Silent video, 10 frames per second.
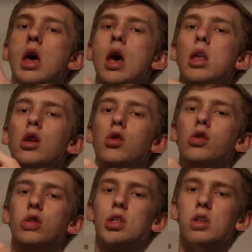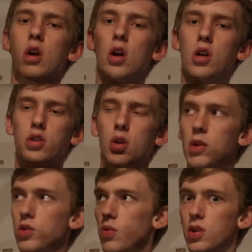And then you just are so
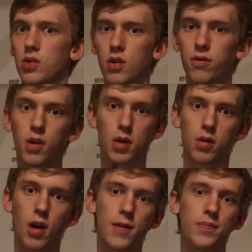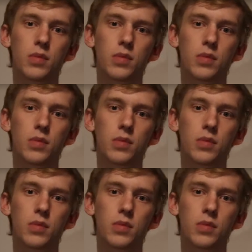much worse when you're filming, right?